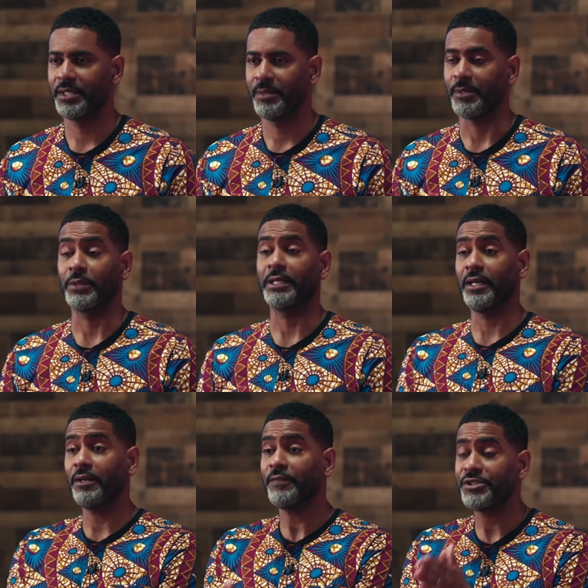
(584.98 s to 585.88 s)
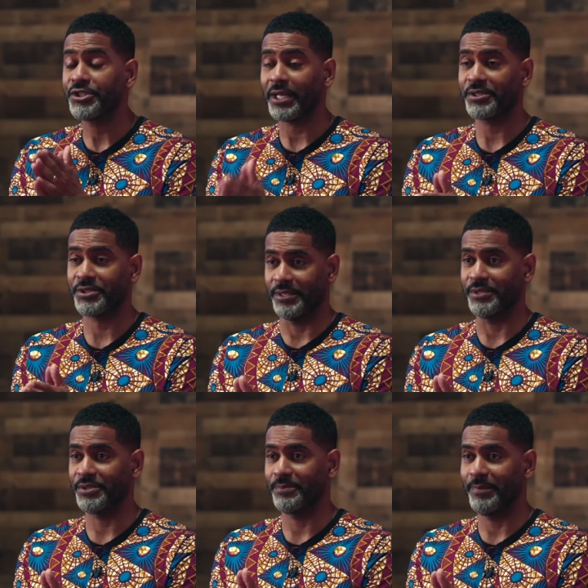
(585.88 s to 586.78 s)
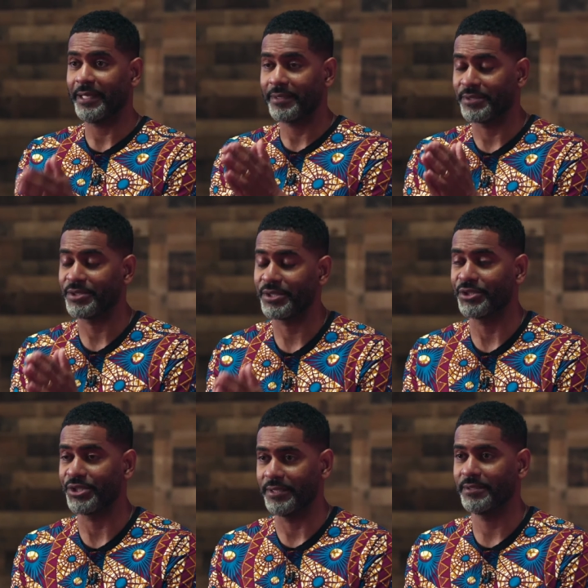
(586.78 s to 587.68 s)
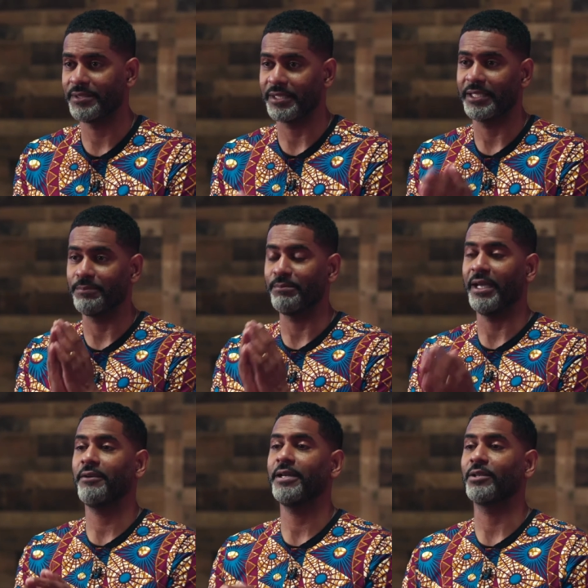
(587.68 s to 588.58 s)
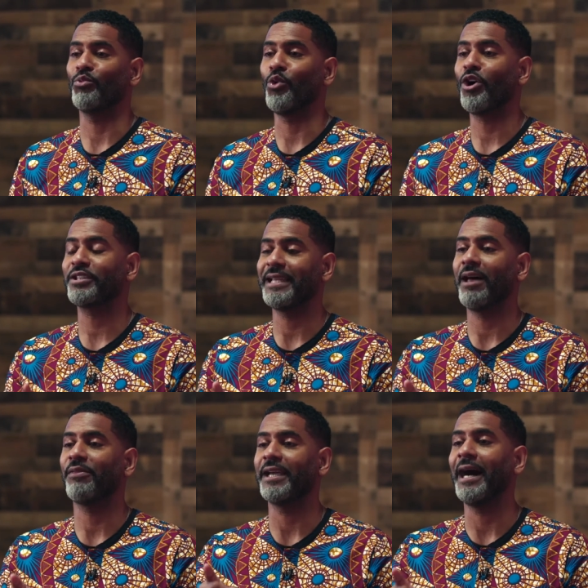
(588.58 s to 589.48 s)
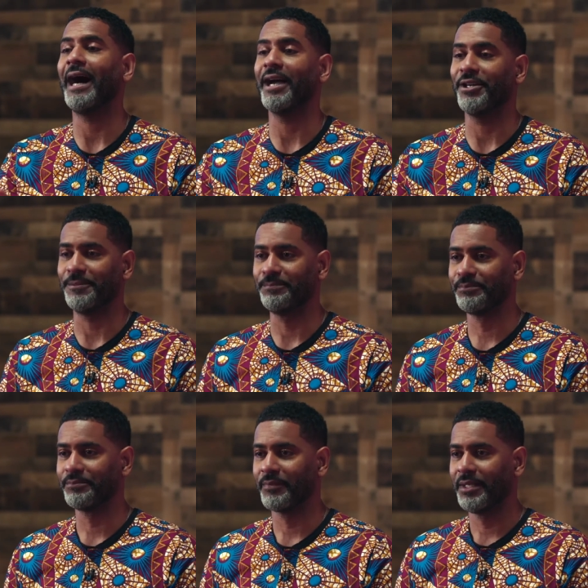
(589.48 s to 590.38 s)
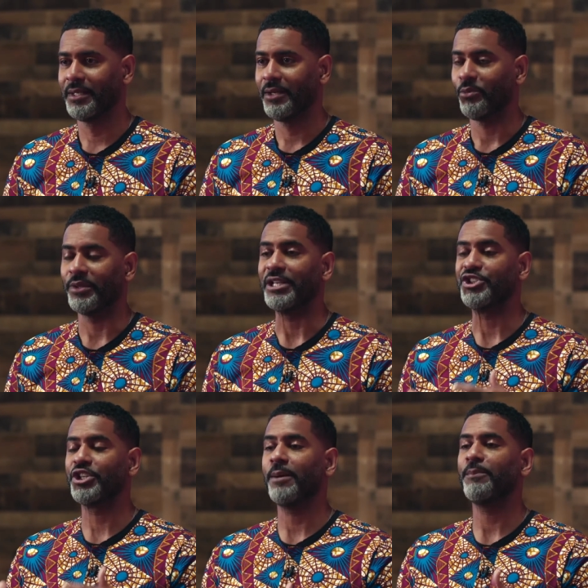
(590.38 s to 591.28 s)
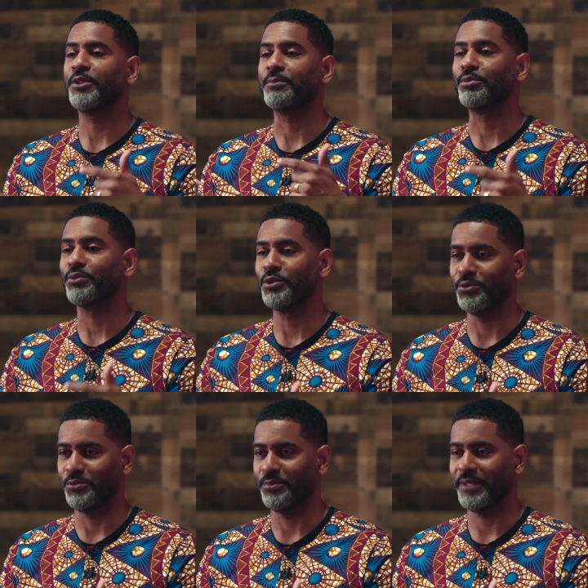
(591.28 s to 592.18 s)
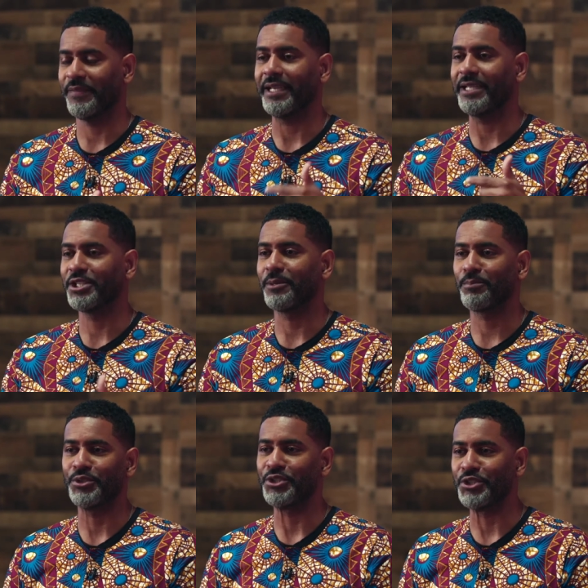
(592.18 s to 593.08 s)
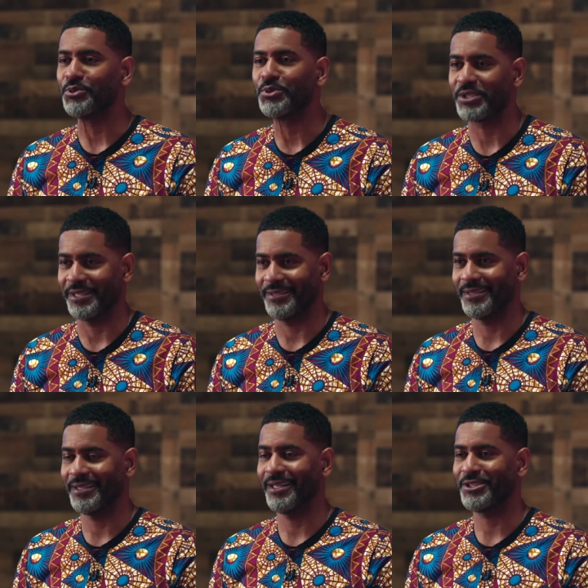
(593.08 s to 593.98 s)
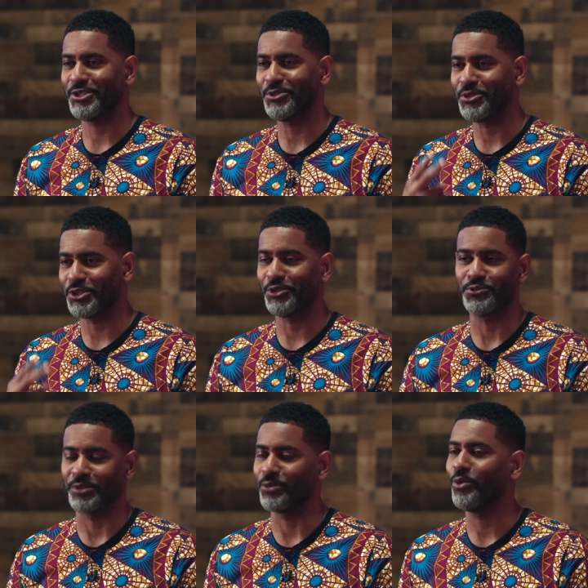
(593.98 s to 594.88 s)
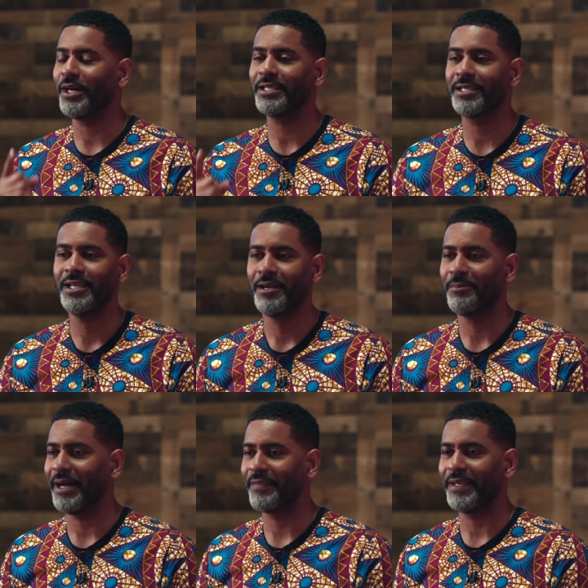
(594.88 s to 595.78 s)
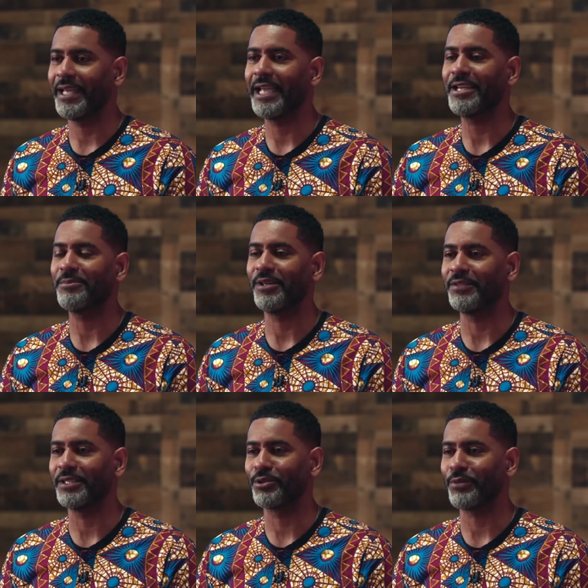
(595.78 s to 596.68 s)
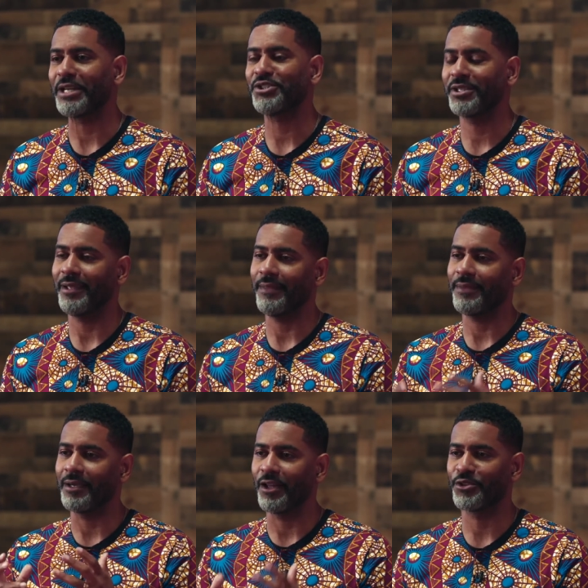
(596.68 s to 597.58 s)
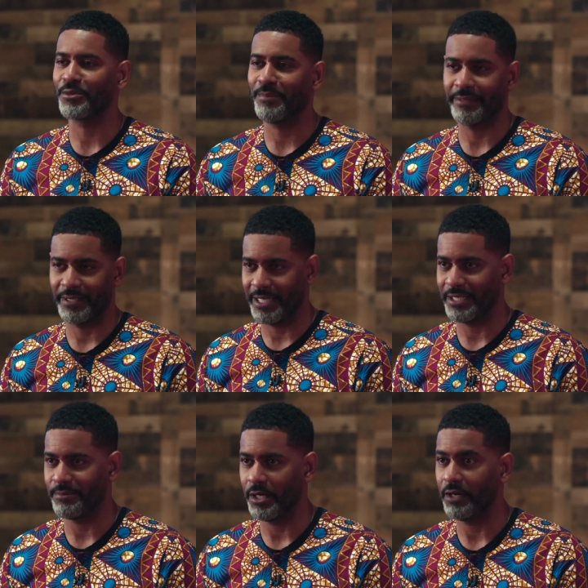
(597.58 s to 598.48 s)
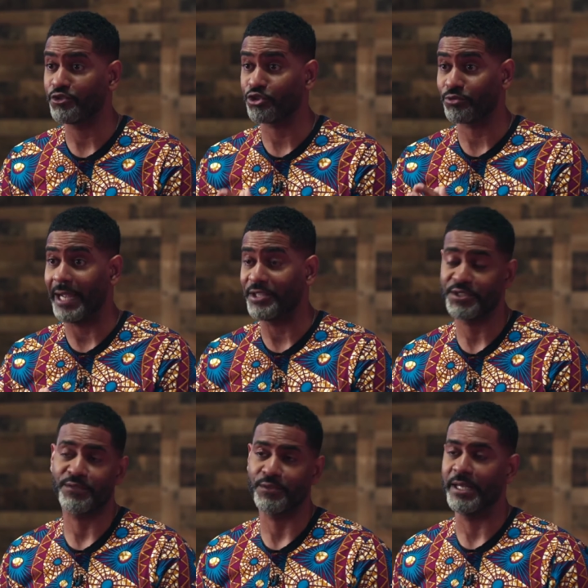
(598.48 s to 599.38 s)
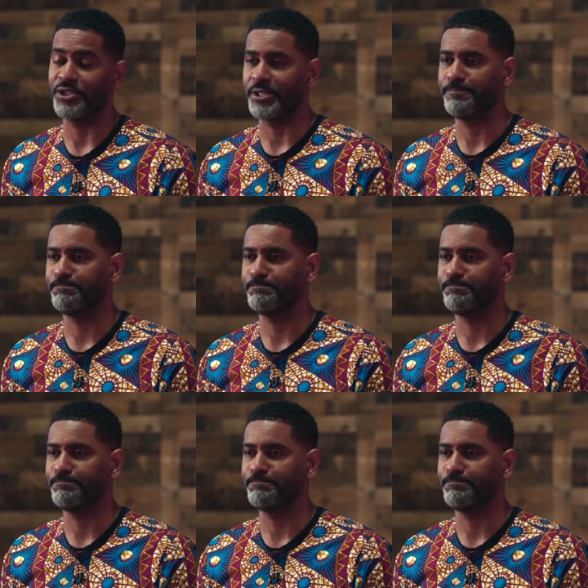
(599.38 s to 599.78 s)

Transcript: But when love and justice make a decision to get married and walk down the aisle, when they jump the broom, they end up producing two children, one by the name of liberation and the other by the name of transformation.